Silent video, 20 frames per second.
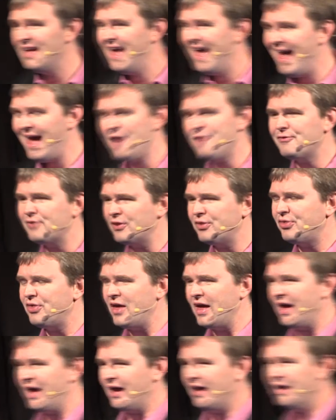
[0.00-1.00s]

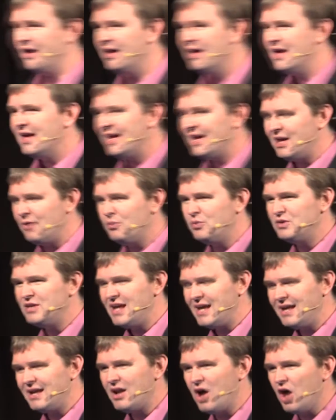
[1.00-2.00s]
Everything he
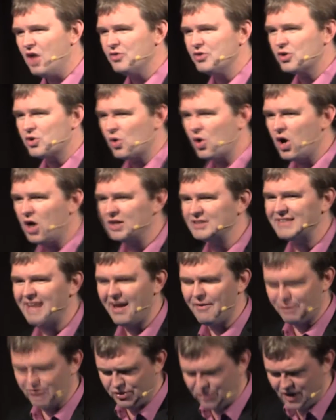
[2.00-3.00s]
did on the cross,
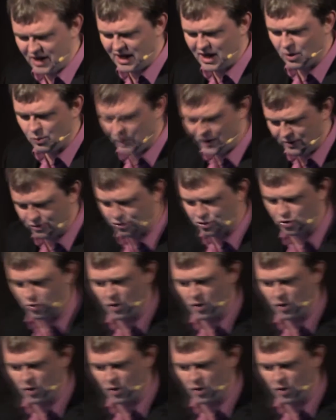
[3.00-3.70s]
everything he went through